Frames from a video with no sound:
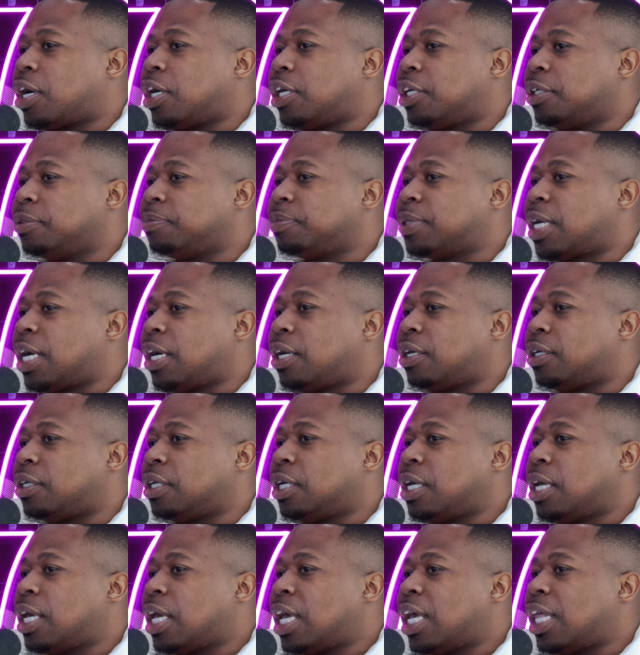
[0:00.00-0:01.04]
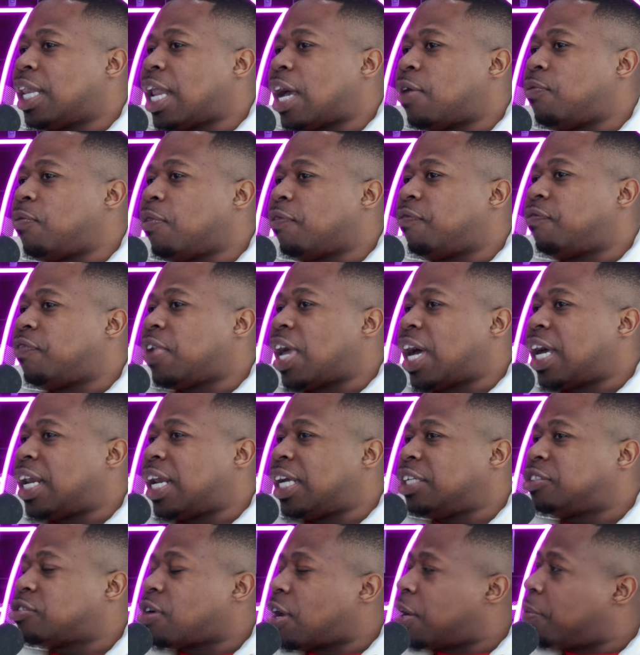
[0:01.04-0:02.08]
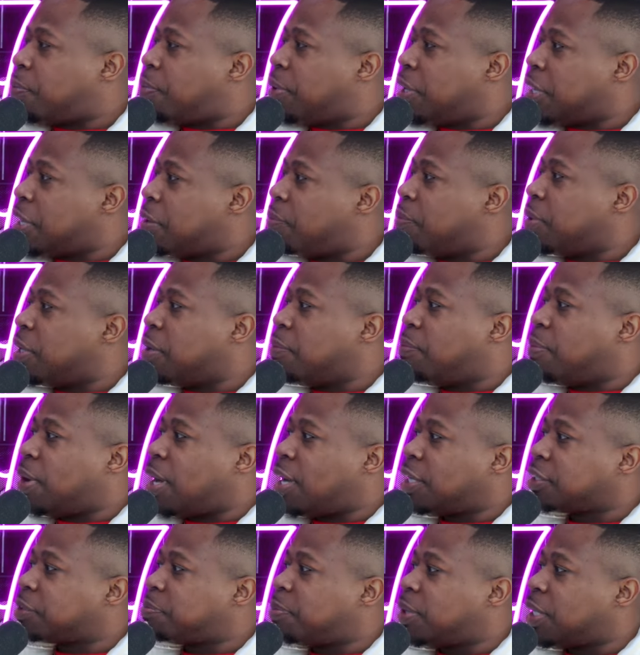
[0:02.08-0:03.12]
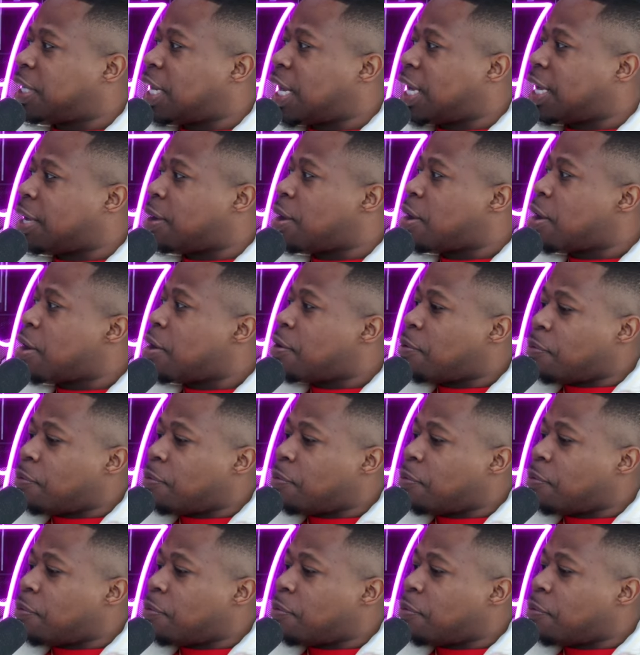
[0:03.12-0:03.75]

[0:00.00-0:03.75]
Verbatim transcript: comes out and like with Fly they try to put him in a box, but like